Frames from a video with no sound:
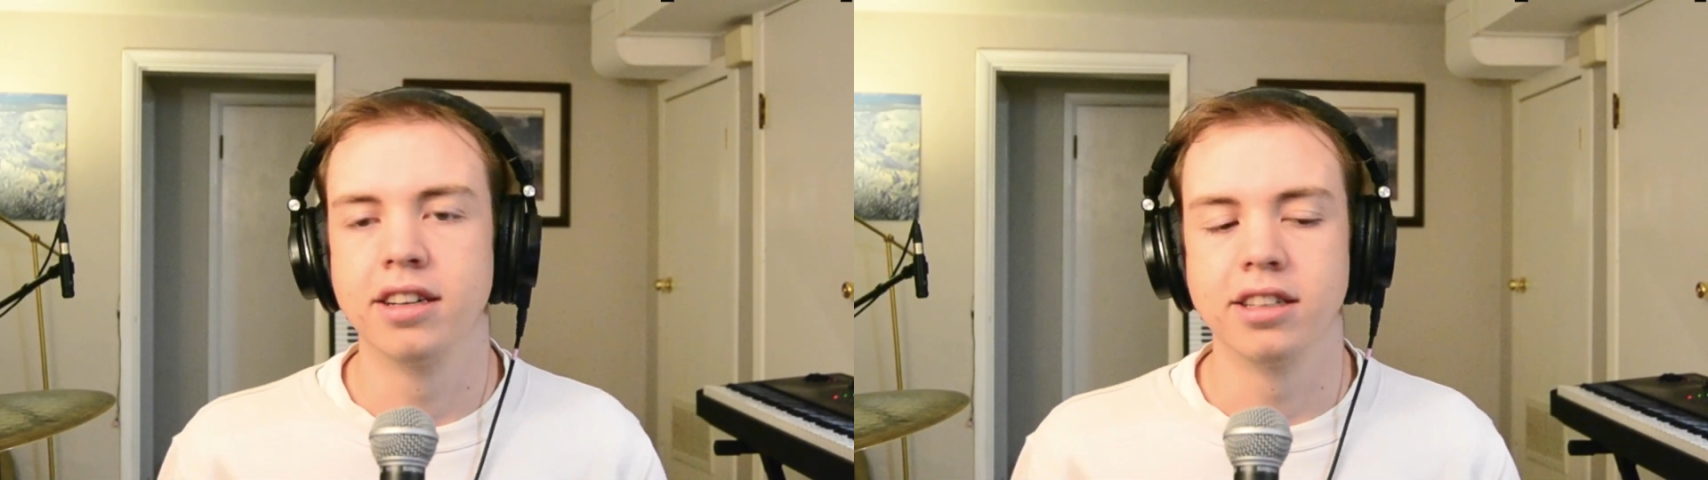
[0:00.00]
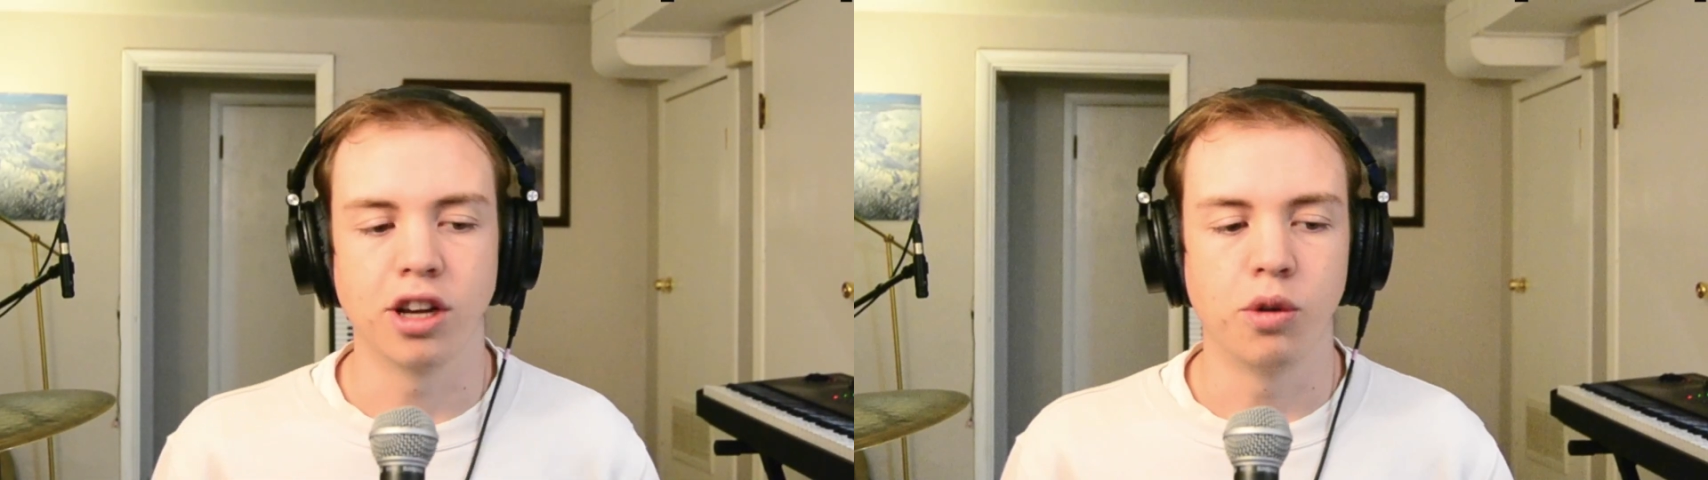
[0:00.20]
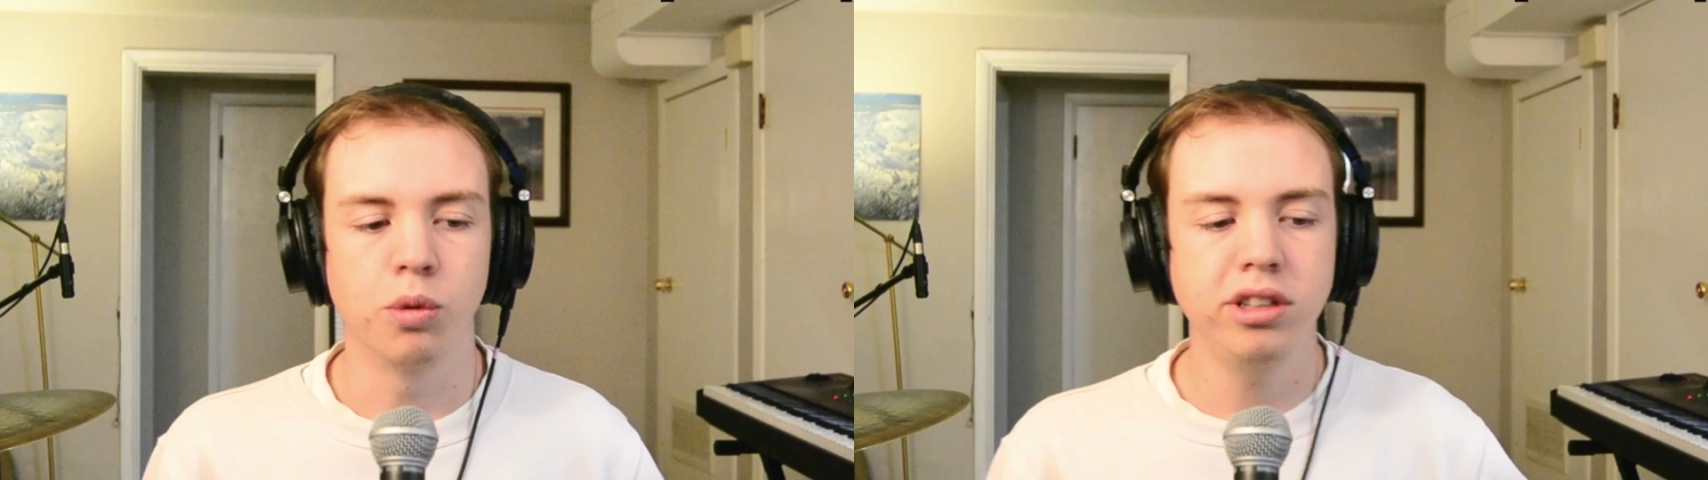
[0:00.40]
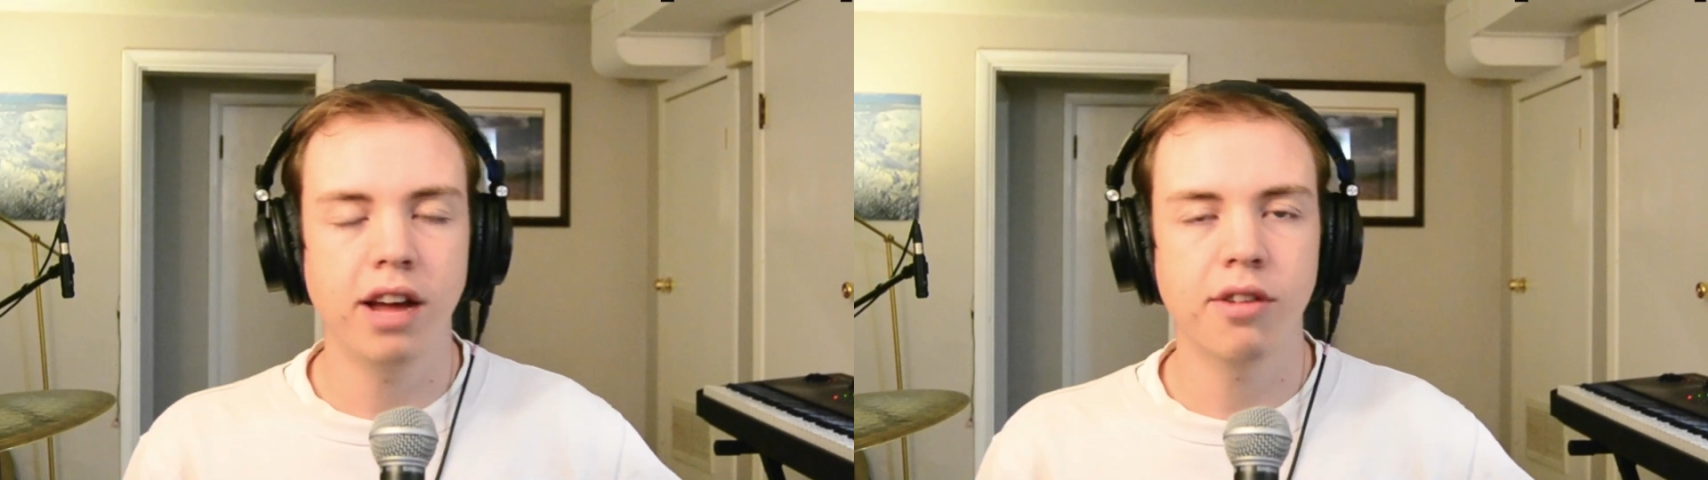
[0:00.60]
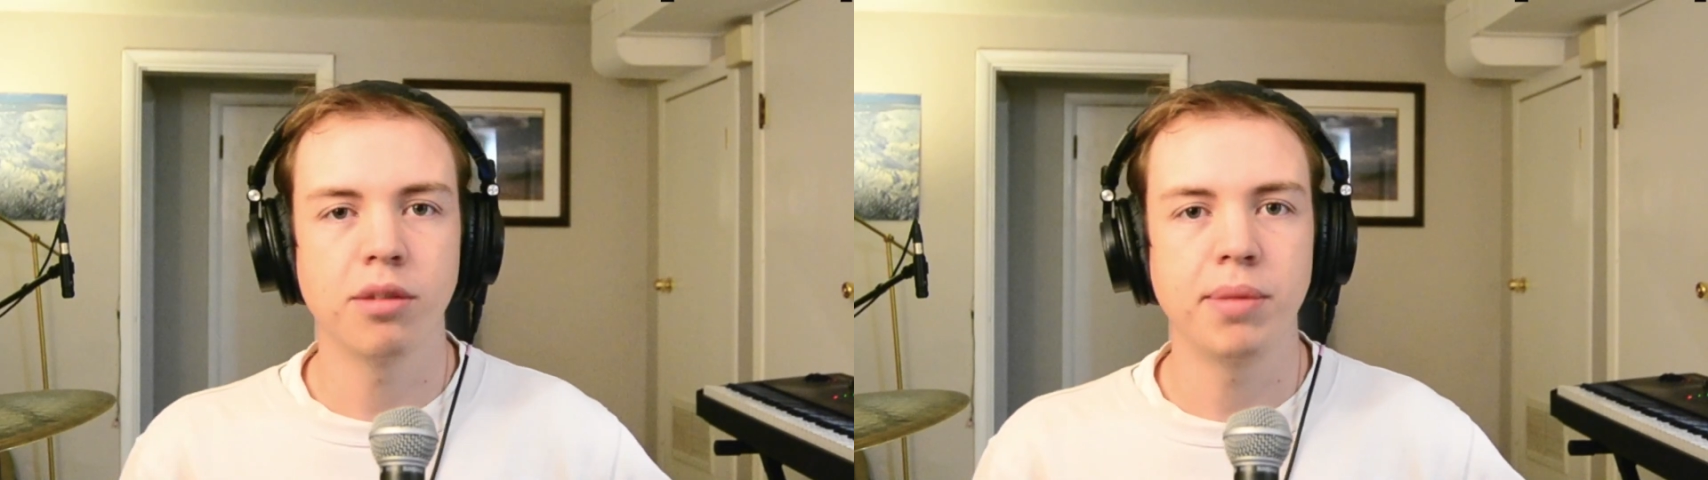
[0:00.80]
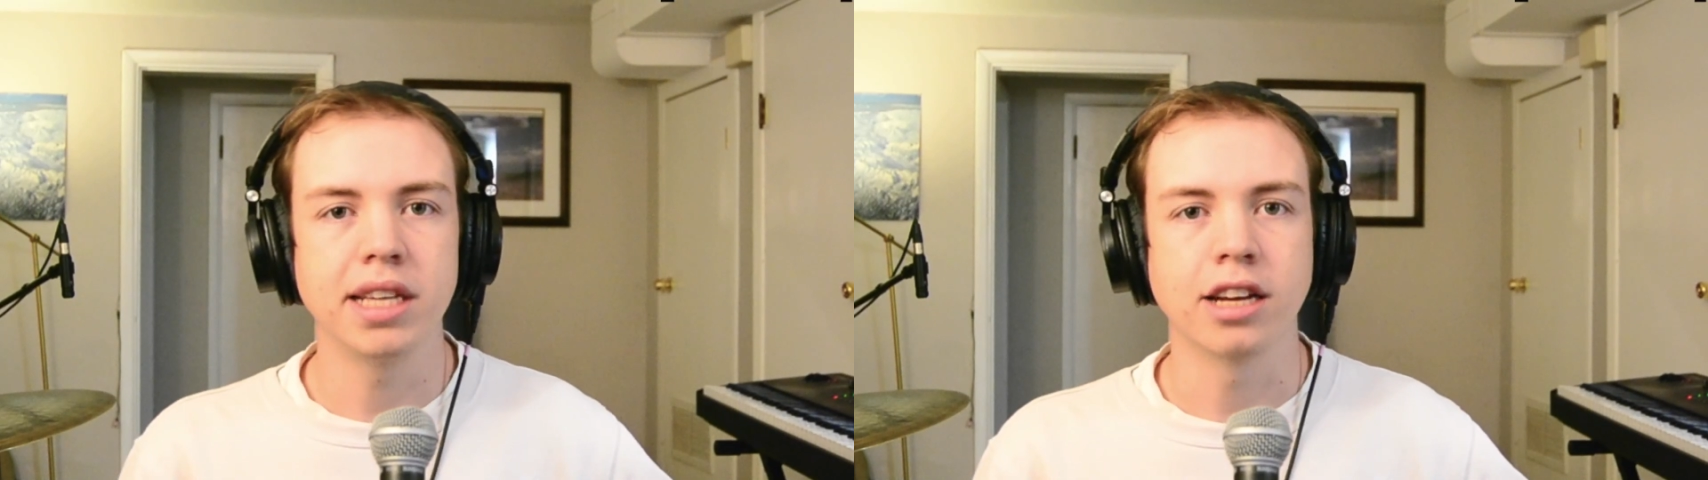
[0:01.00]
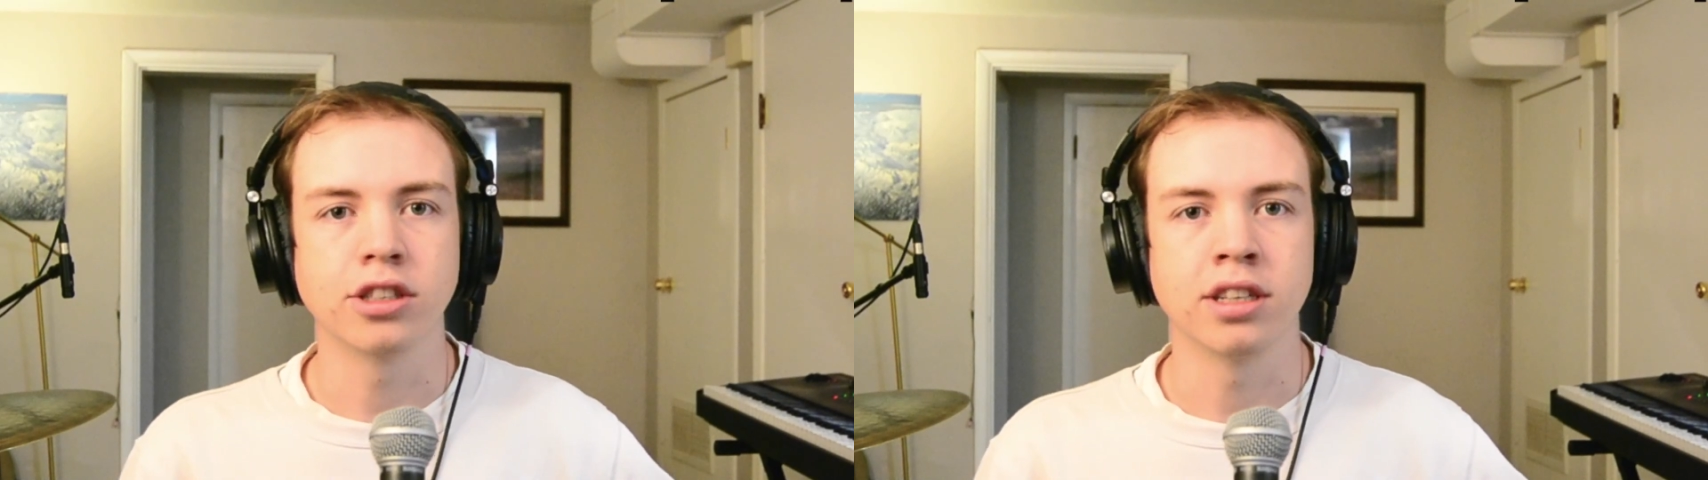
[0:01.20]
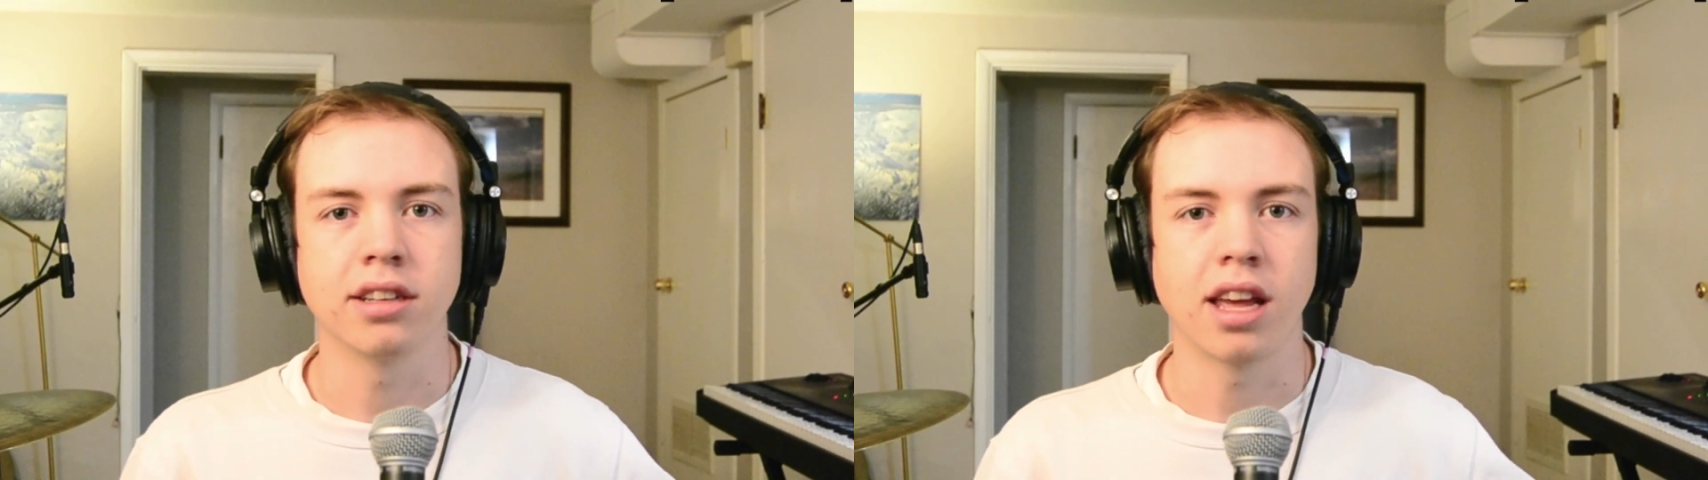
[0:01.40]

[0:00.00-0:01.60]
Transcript: So we'll do that for the B section,